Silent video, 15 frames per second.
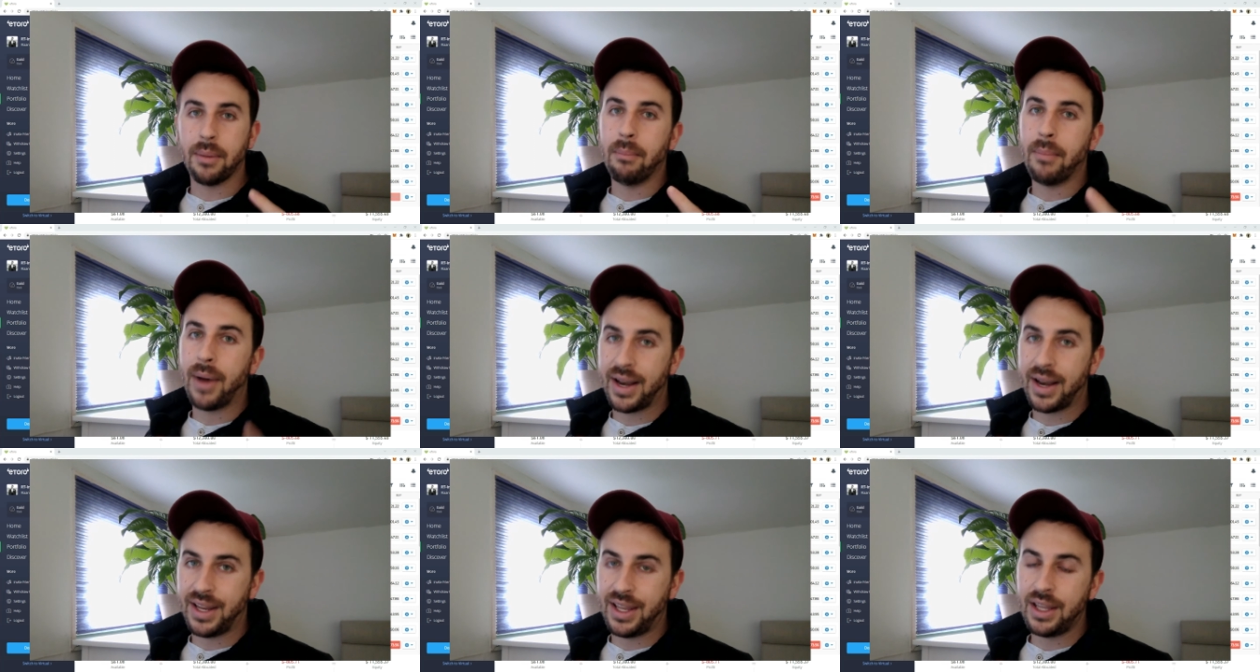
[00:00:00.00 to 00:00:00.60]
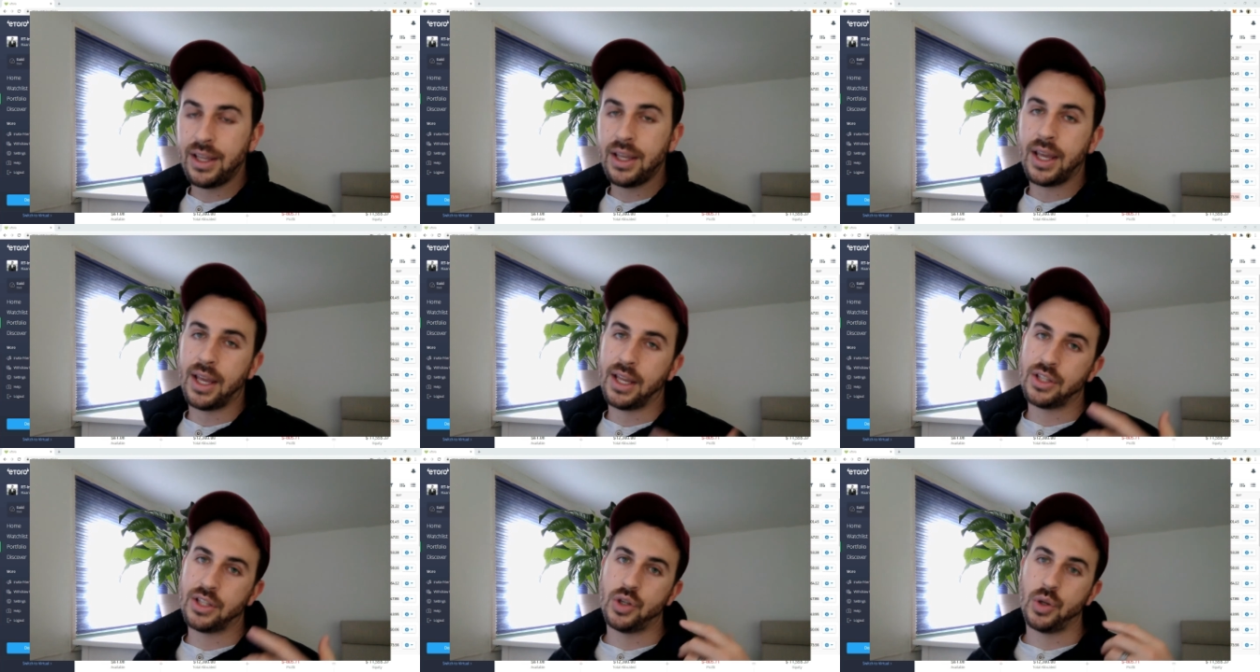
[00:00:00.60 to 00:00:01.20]
money
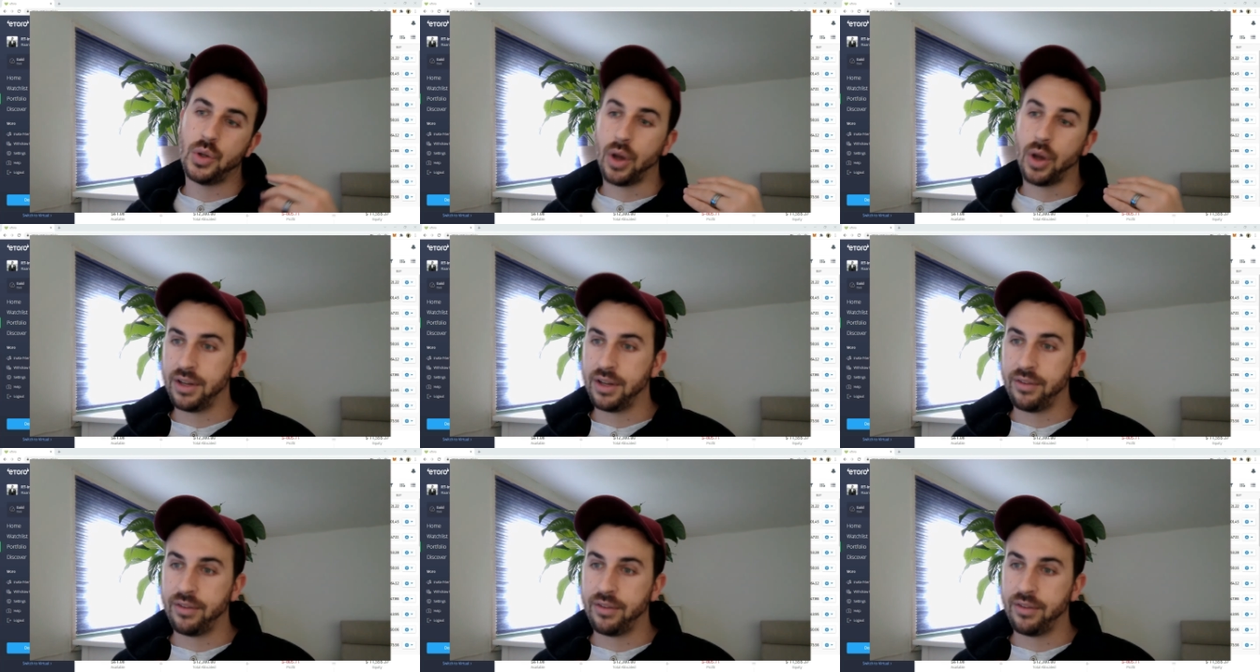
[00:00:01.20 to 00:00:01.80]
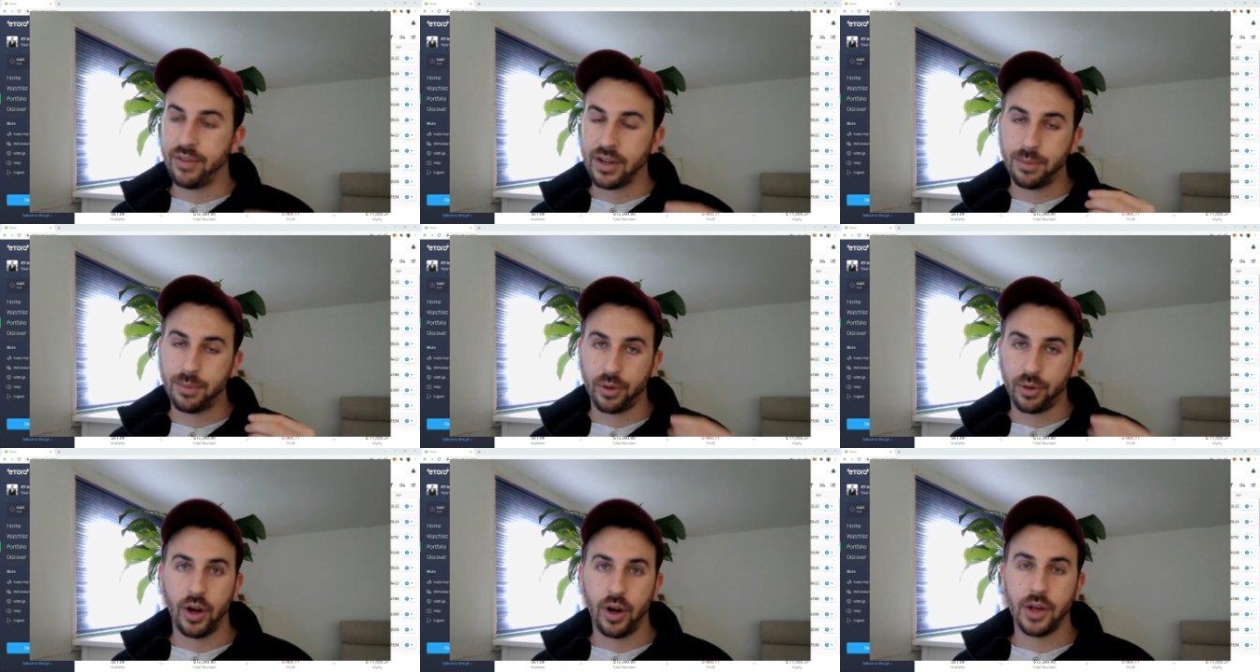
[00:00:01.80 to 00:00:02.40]
into the R T Invest
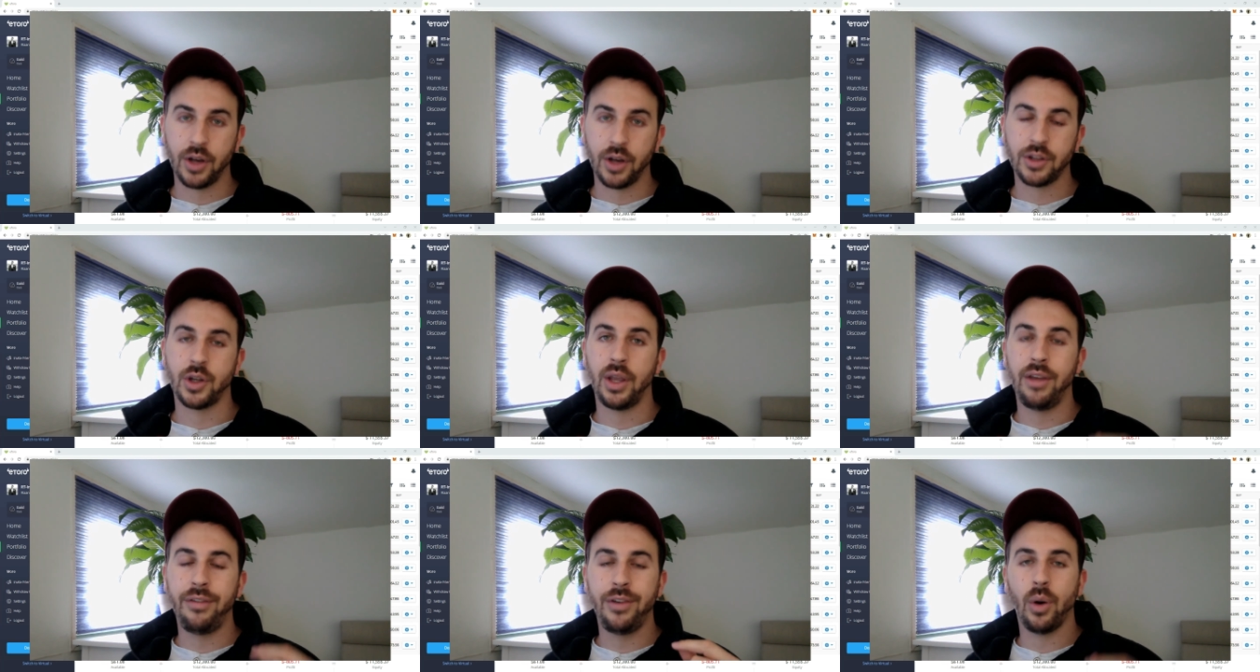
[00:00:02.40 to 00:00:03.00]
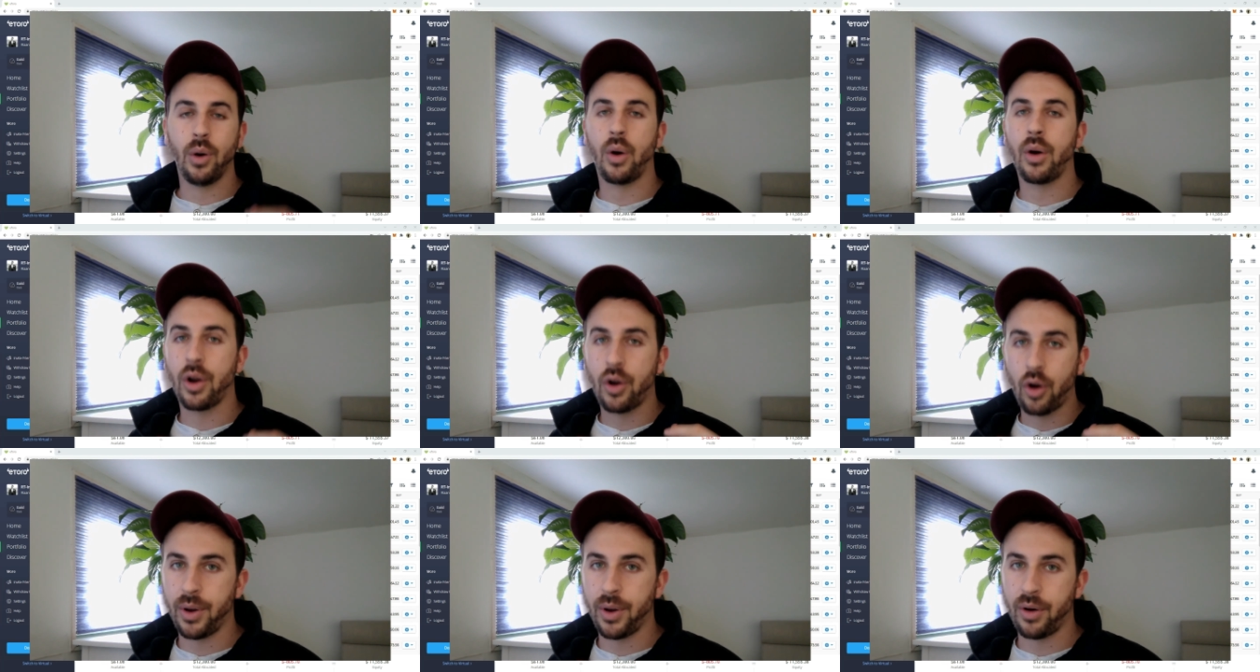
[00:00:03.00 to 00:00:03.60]
portfolio. So if you are a
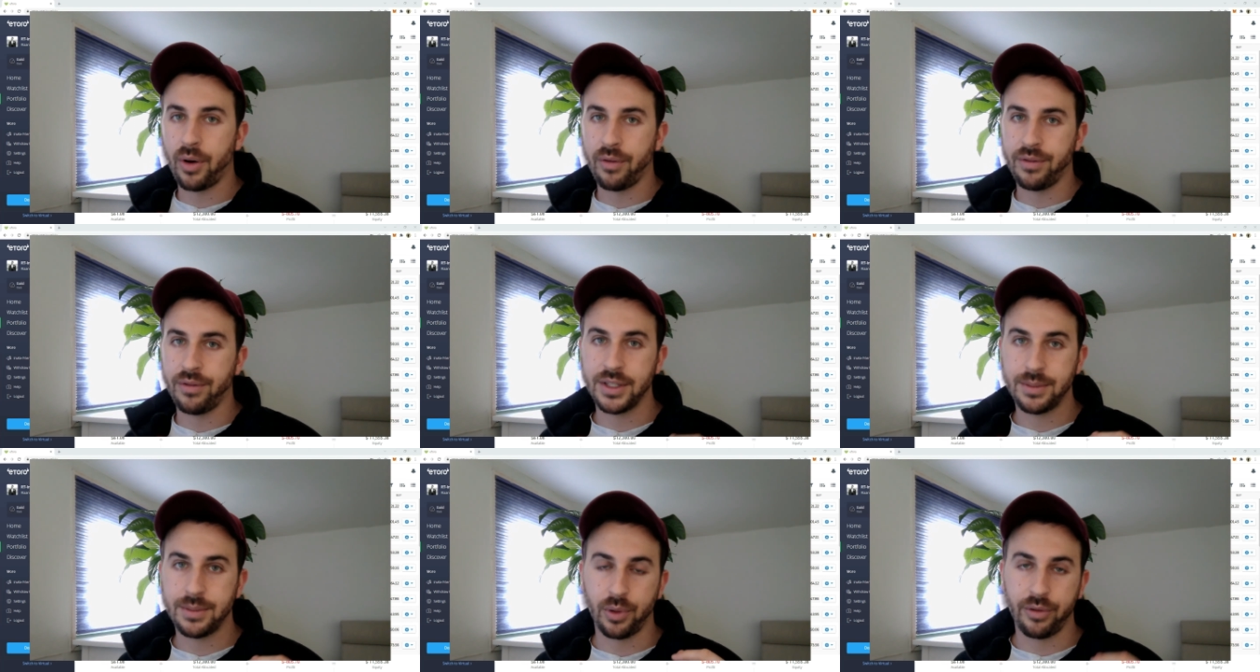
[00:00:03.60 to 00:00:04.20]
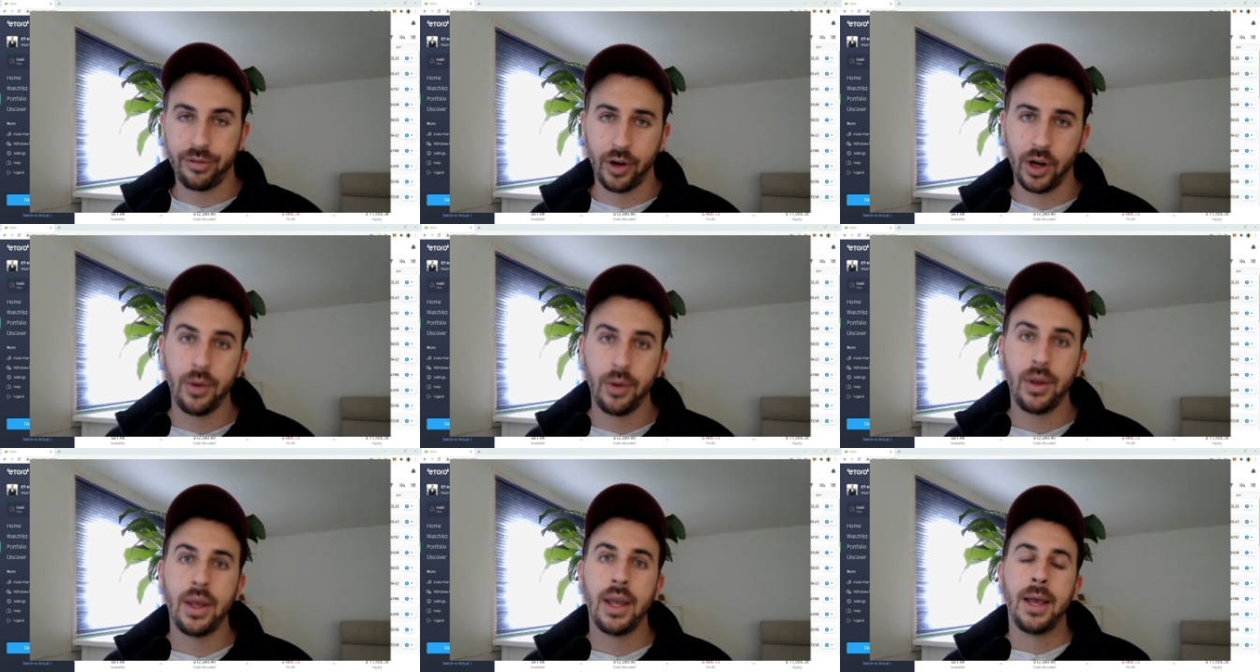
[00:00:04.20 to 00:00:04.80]
copier of this
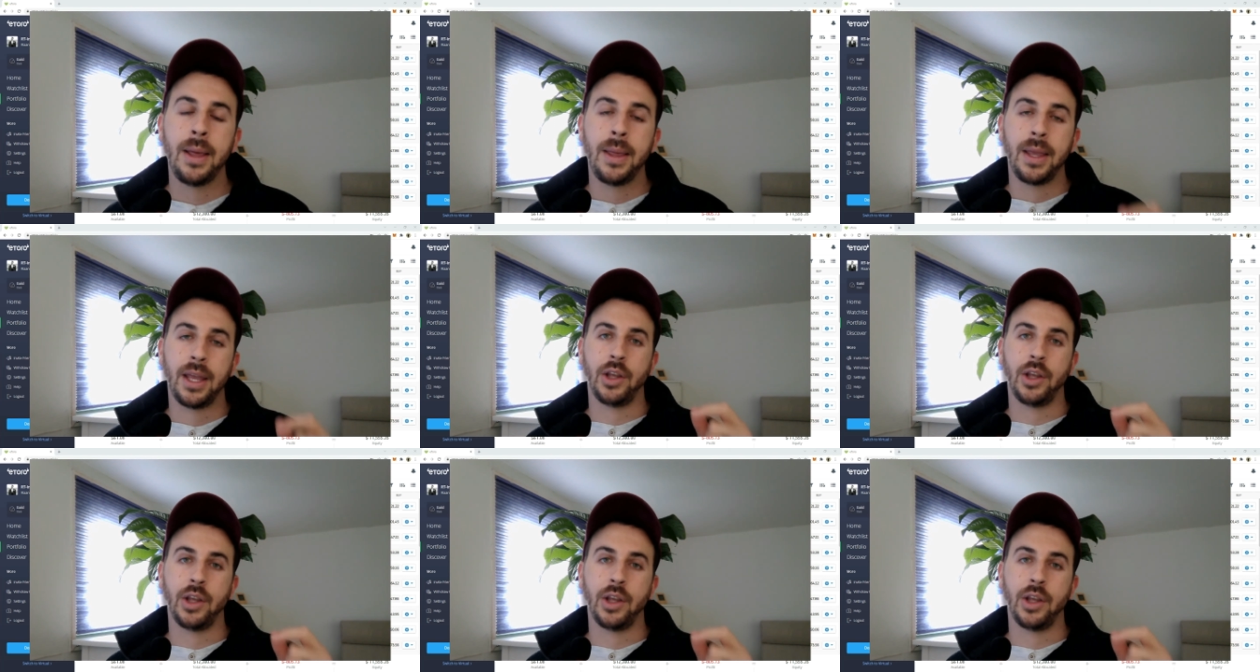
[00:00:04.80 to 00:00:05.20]
portfolio, you know,